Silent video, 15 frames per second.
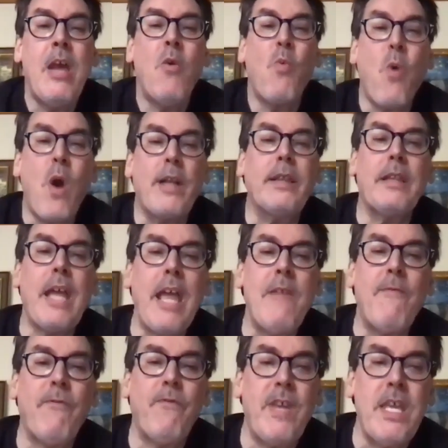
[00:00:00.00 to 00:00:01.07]
what they
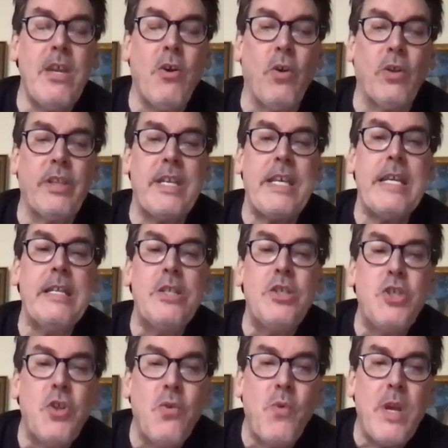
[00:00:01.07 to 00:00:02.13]
feel, the
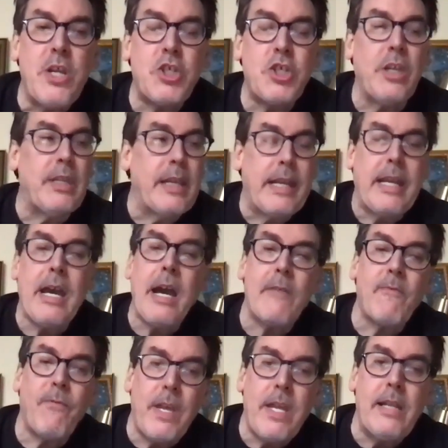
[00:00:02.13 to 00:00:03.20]
intuition, the gut
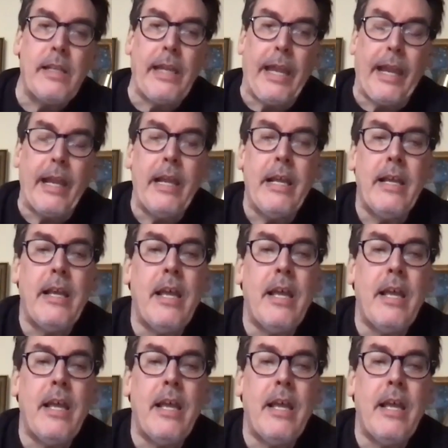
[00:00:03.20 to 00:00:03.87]
feeling,